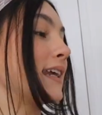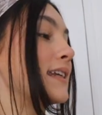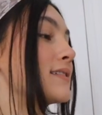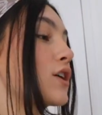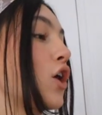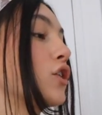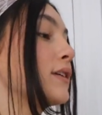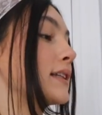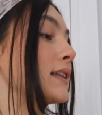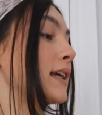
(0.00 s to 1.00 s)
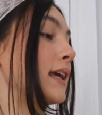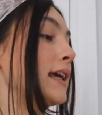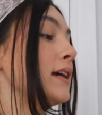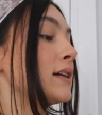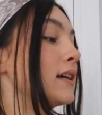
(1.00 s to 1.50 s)
It is
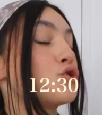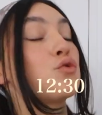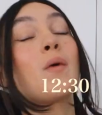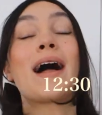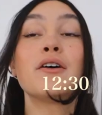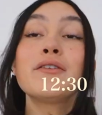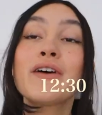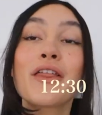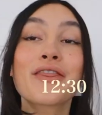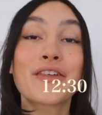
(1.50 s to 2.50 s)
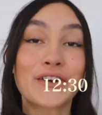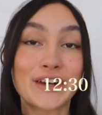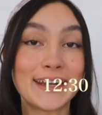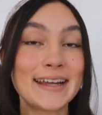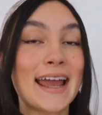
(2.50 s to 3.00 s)
currently
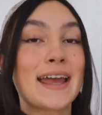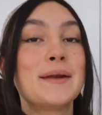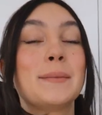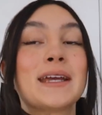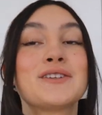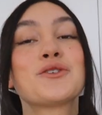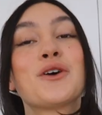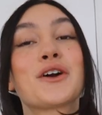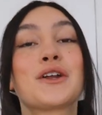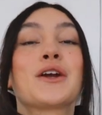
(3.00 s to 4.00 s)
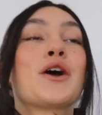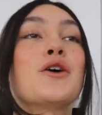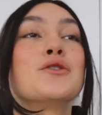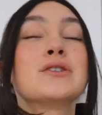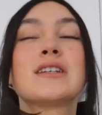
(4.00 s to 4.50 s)
12:30 and me and Joel are gonna
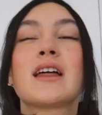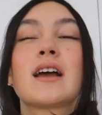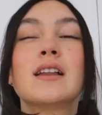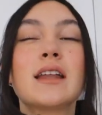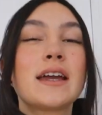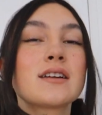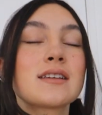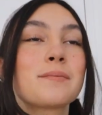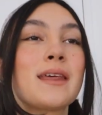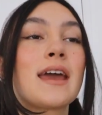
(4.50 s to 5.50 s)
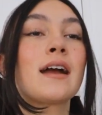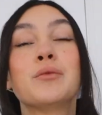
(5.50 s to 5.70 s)
go to like a lake or something.